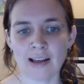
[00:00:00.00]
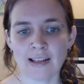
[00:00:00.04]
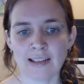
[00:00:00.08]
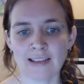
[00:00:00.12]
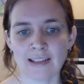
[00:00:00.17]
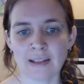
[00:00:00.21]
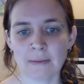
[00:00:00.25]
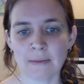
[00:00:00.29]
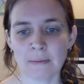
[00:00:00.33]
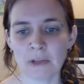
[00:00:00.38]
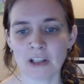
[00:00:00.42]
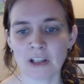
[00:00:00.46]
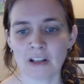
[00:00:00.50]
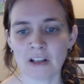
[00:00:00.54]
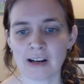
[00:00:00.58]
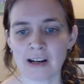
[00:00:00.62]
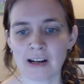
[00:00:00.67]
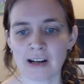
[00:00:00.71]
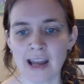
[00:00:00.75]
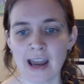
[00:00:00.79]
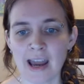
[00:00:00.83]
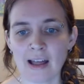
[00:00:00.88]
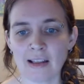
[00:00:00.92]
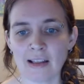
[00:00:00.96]
similar
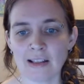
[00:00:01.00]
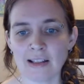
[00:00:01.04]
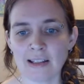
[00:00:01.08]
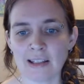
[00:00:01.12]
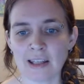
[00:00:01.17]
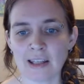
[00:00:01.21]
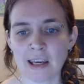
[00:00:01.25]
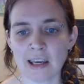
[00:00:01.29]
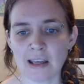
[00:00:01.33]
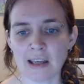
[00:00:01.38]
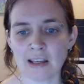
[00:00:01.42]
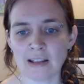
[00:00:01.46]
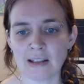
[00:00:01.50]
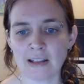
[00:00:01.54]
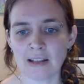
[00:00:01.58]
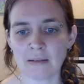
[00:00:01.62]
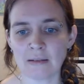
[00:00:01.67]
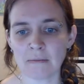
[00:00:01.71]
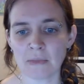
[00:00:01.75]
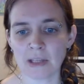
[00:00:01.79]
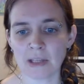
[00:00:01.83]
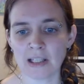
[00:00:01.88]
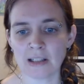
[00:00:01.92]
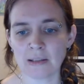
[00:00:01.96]
analyses,
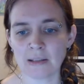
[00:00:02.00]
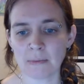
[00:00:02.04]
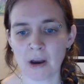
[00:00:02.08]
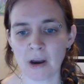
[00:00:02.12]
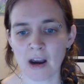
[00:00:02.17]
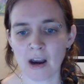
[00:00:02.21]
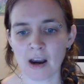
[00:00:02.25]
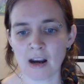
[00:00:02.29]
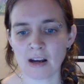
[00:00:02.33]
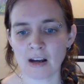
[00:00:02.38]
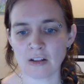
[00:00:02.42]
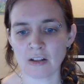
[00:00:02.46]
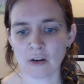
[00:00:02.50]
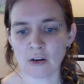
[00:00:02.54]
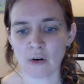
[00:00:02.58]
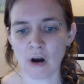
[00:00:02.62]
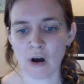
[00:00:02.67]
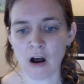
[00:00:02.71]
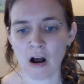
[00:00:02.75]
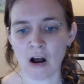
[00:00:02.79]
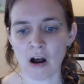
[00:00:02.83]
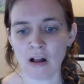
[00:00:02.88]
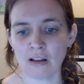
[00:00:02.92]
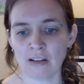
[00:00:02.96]
MinSpar. So
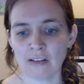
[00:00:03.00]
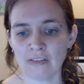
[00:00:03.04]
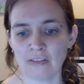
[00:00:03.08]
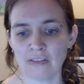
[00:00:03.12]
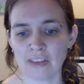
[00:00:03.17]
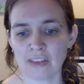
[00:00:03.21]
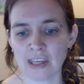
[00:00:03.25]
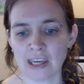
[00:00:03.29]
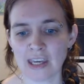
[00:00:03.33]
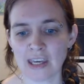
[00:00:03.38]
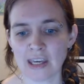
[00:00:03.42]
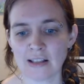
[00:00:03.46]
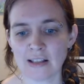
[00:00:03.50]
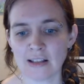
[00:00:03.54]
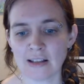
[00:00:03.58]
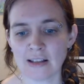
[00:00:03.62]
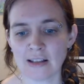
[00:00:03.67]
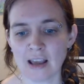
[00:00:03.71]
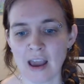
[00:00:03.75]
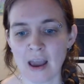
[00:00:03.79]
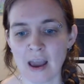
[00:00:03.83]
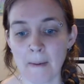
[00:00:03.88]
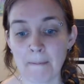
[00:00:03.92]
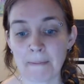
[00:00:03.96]
all of
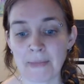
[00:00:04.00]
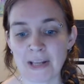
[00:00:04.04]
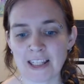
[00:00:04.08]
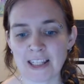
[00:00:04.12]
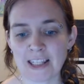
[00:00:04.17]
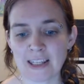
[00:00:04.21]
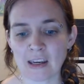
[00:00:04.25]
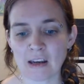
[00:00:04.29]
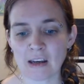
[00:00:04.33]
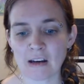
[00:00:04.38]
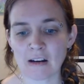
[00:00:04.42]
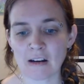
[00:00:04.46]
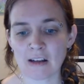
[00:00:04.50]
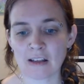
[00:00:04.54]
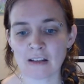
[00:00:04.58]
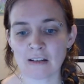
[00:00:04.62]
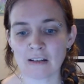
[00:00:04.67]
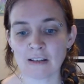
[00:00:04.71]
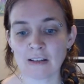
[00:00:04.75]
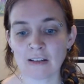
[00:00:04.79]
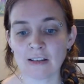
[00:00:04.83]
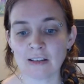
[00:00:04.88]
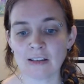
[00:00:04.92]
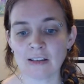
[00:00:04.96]
these
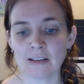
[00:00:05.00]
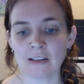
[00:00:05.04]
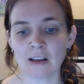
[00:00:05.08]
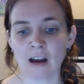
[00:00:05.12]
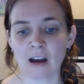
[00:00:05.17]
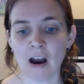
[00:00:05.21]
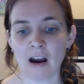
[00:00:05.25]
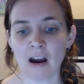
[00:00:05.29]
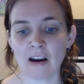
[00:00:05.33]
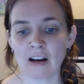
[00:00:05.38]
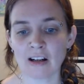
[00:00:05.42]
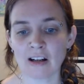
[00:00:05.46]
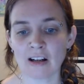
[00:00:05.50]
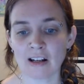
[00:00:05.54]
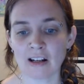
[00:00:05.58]
materials are